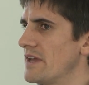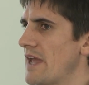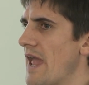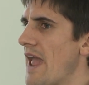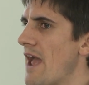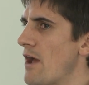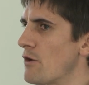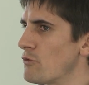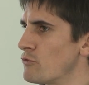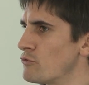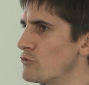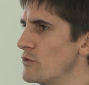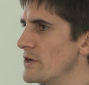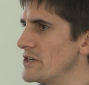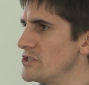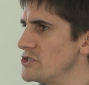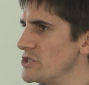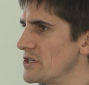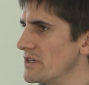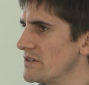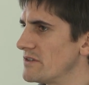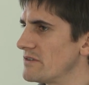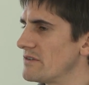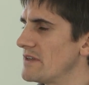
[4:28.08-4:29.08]
how
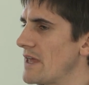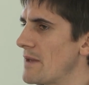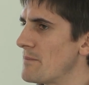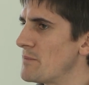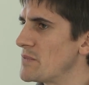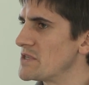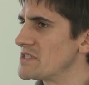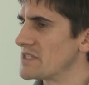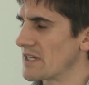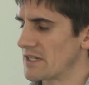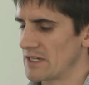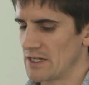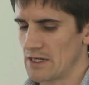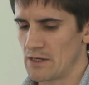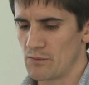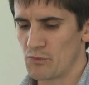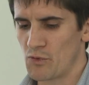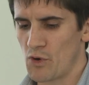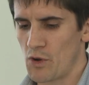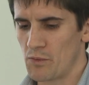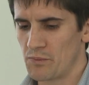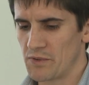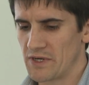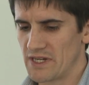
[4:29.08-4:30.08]
rigid that particular
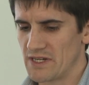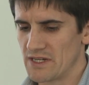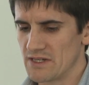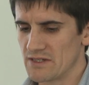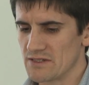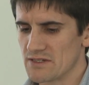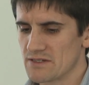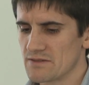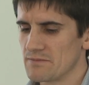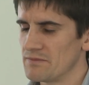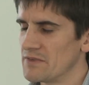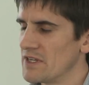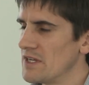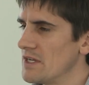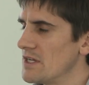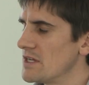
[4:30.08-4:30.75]
property is.